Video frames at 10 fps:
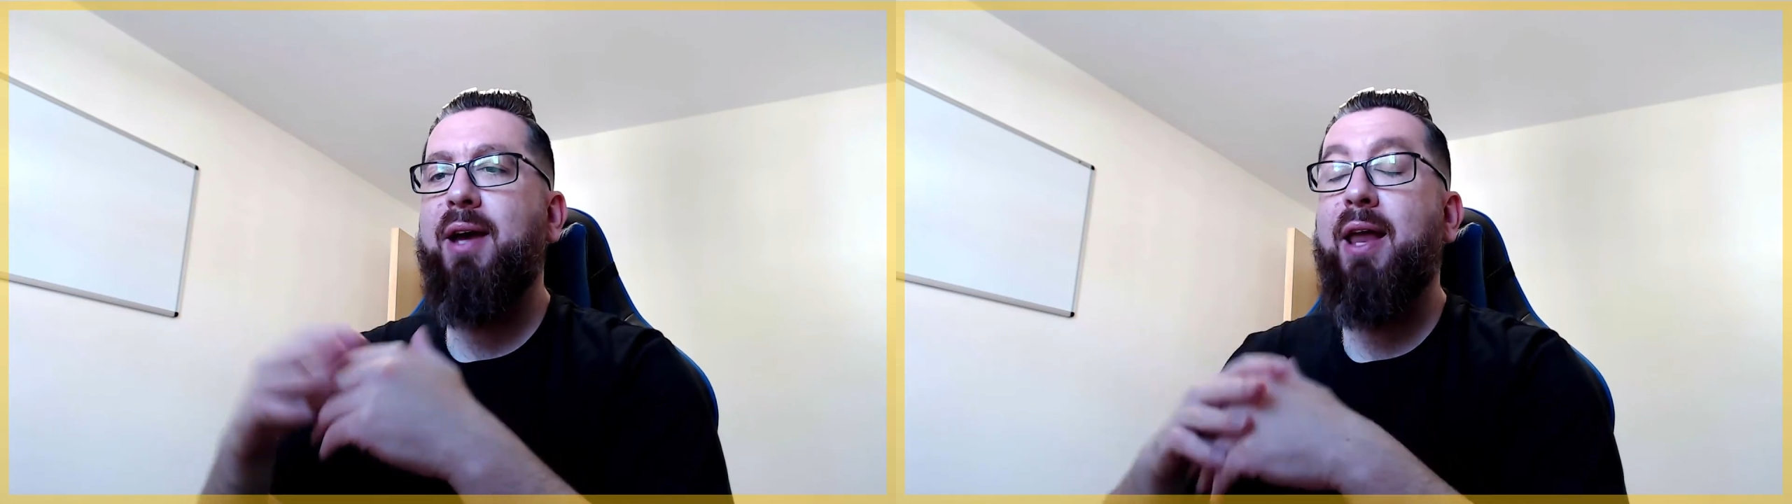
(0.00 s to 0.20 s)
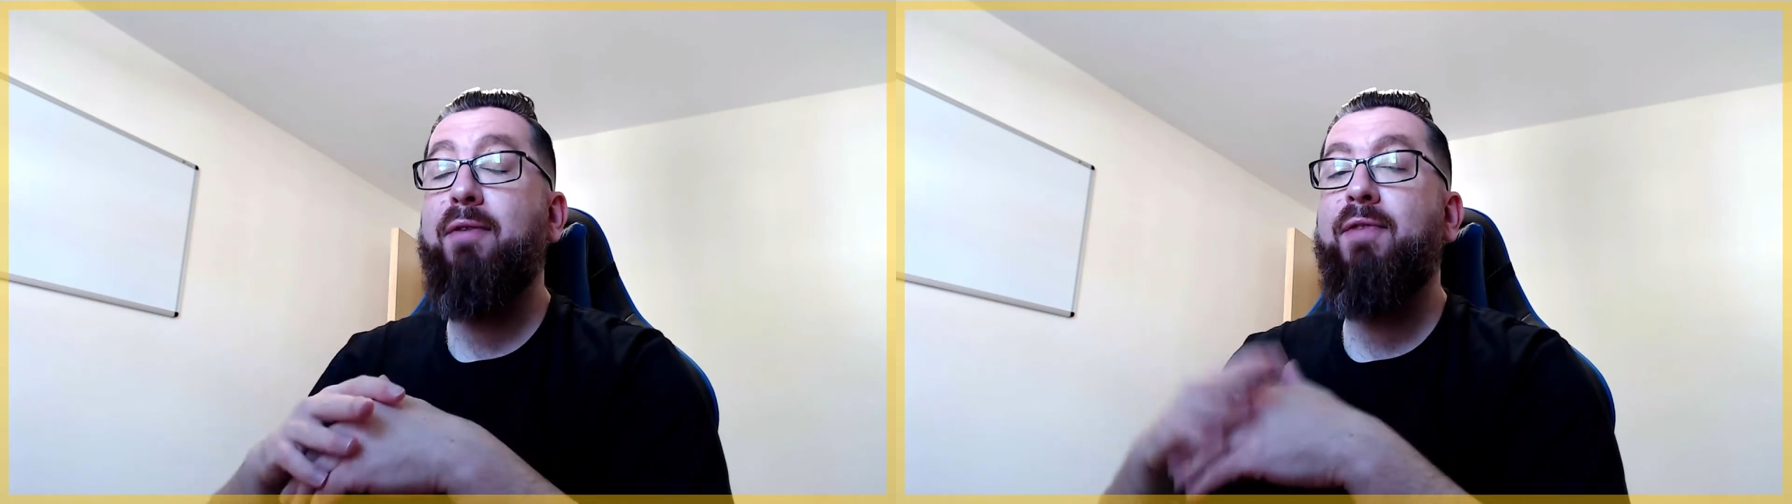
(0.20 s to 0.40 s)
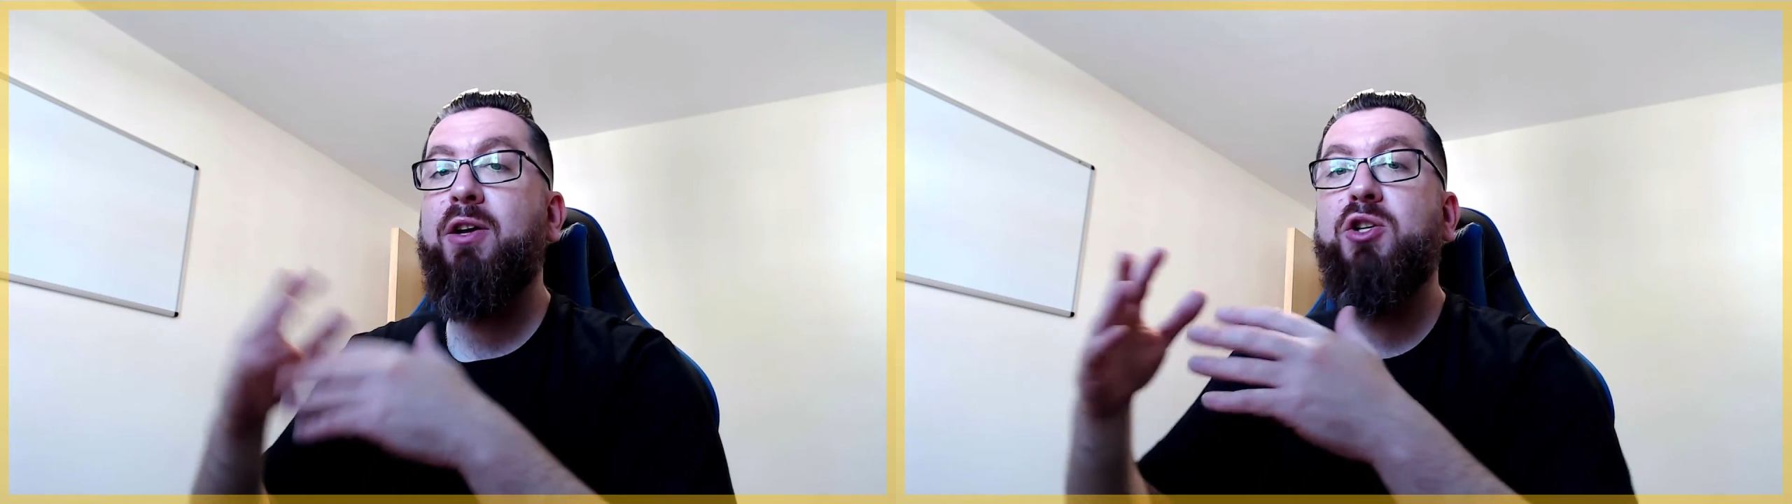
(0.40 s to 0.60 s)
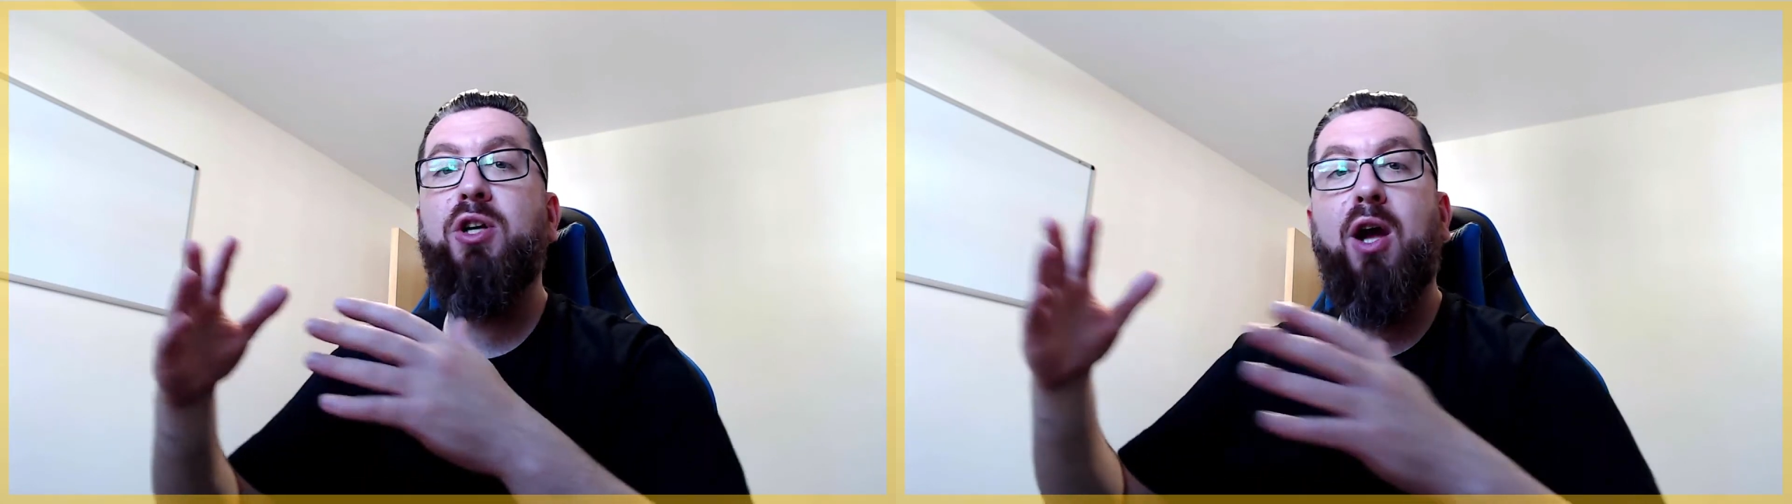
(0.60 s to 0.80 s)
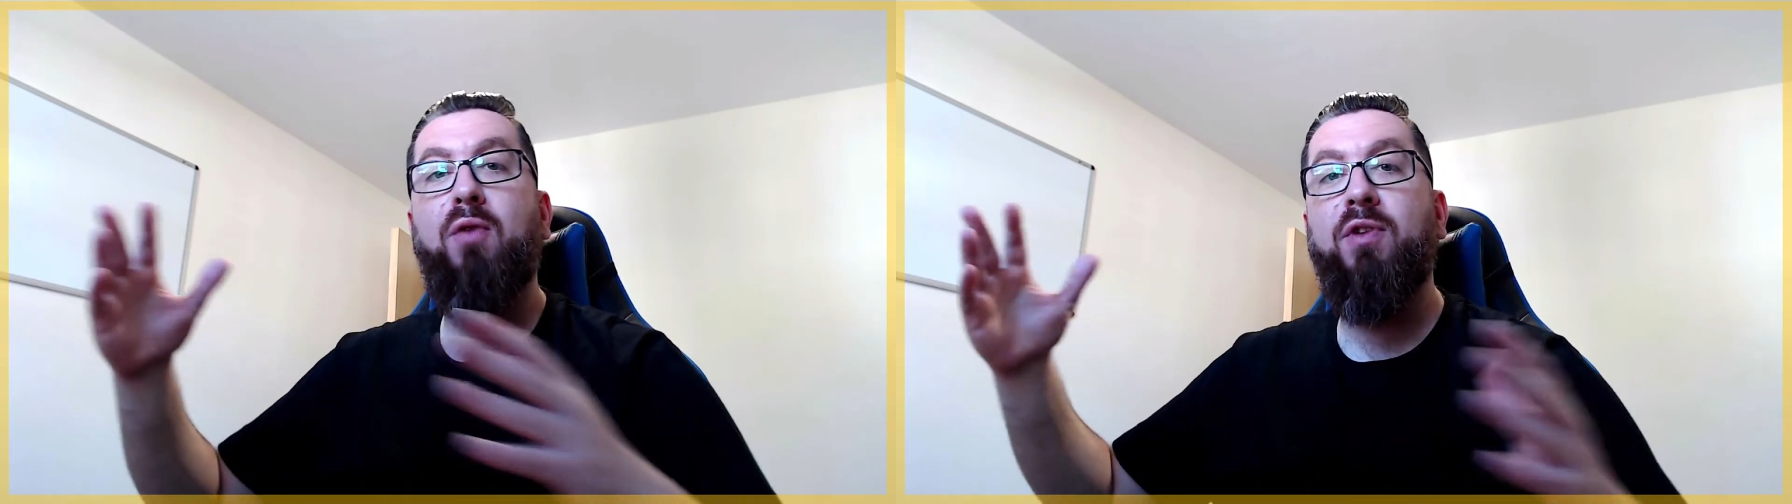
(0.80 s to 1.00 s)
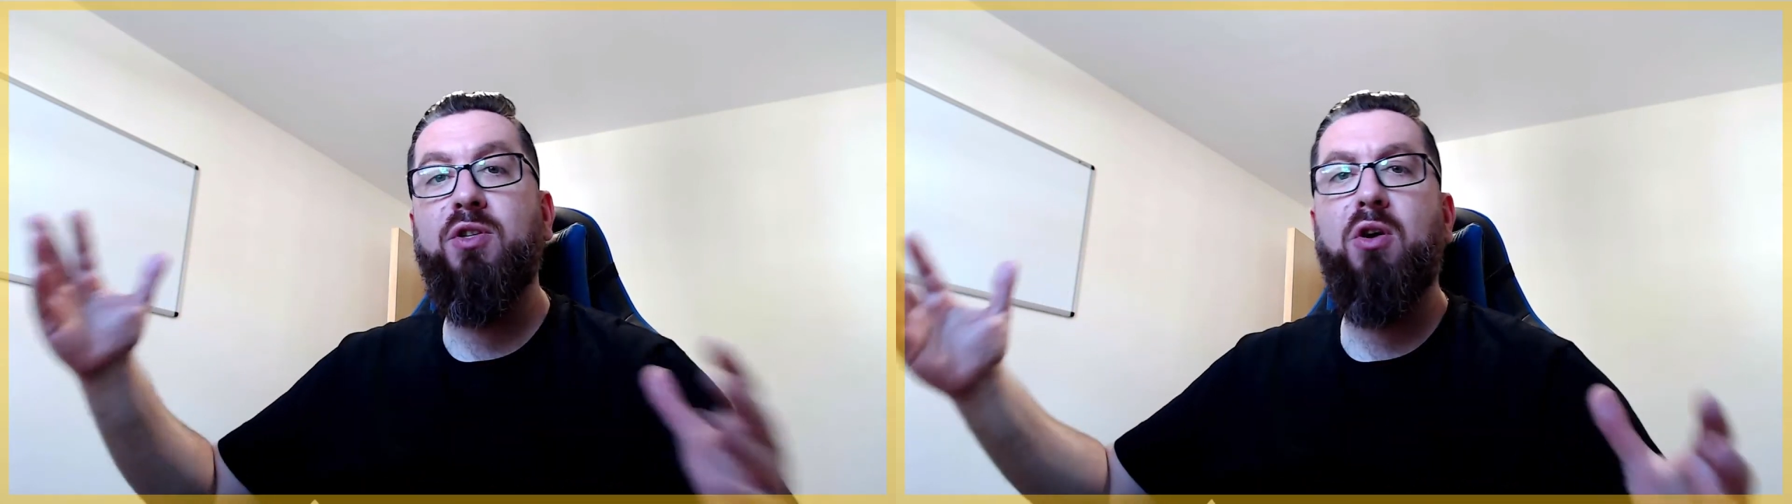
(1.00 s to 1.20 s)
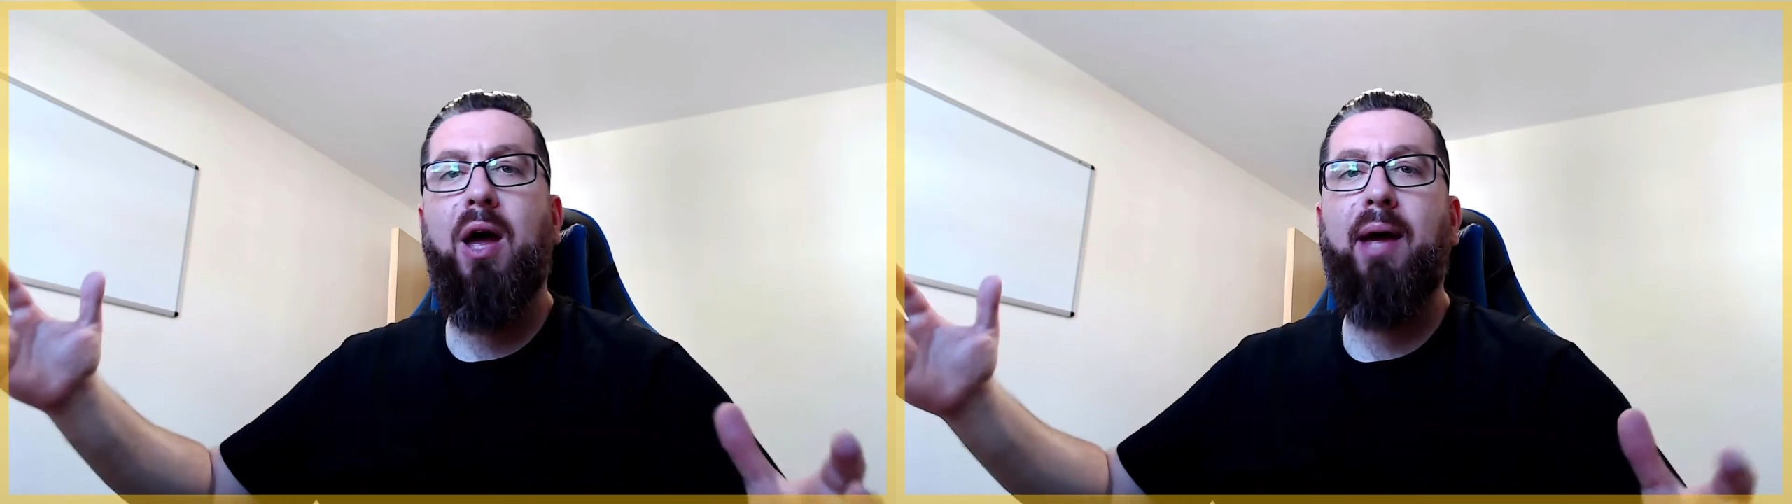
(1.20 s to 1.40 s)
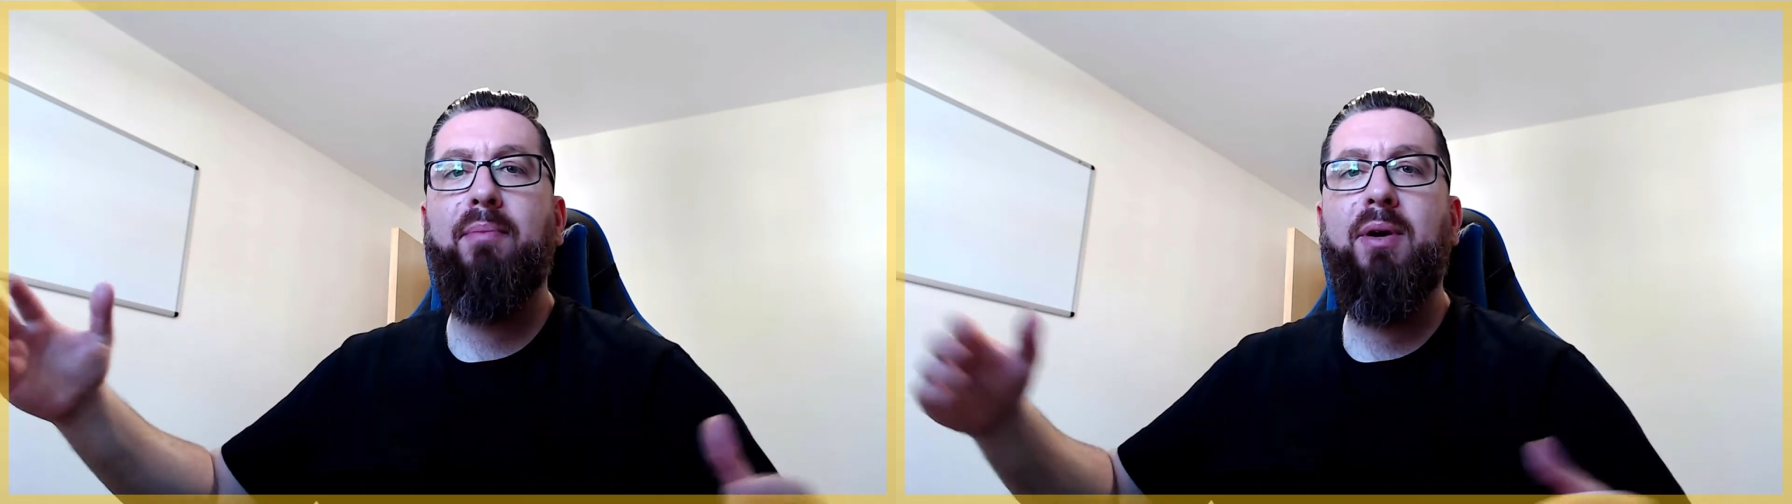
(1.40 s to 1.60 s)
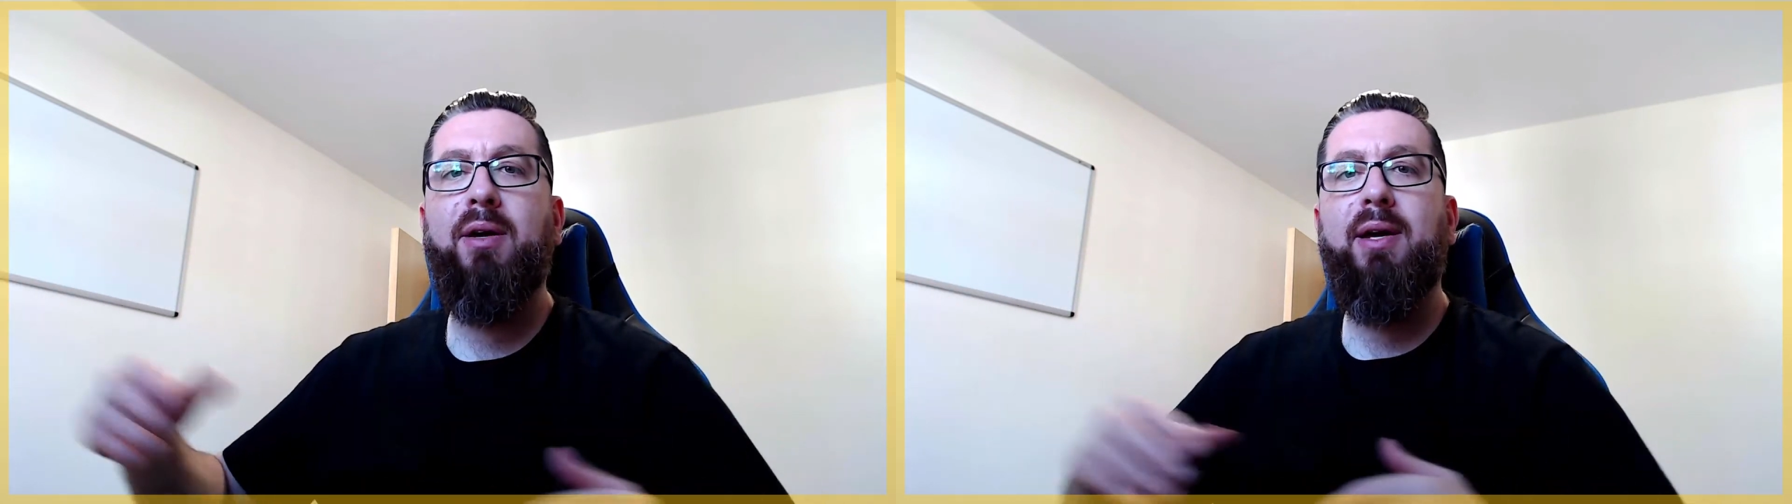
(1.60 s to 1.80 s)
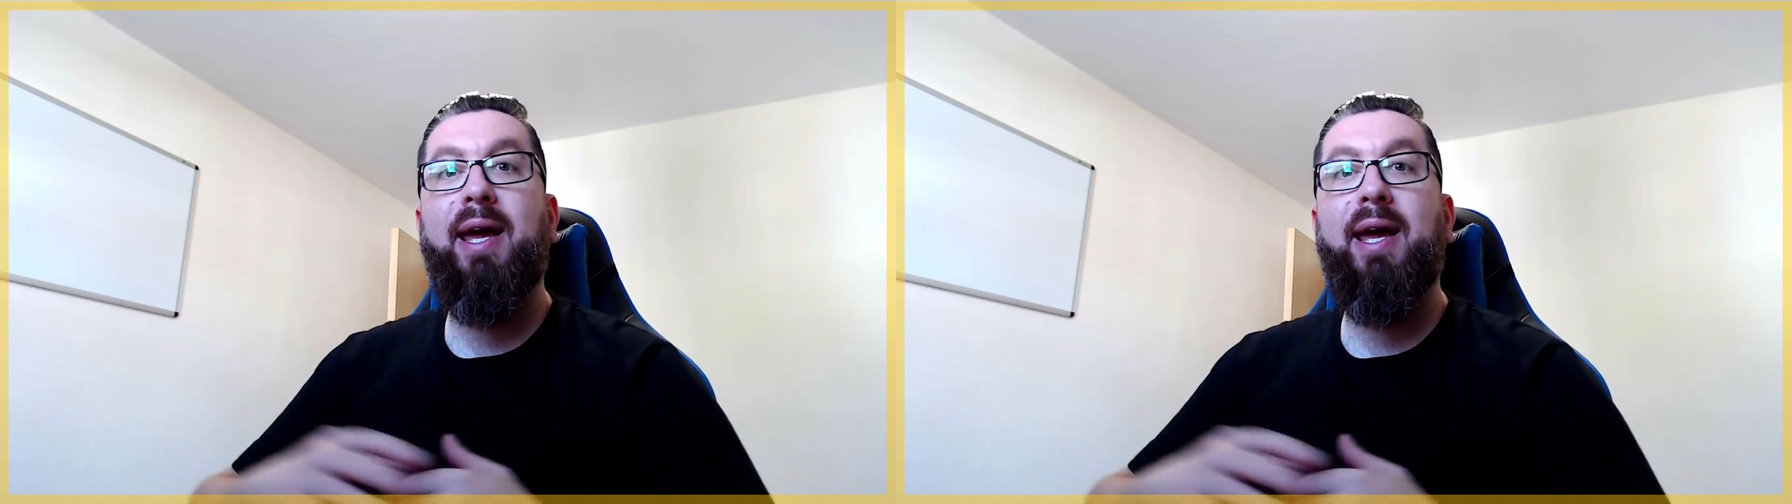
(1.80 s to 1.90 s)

and eventually over time,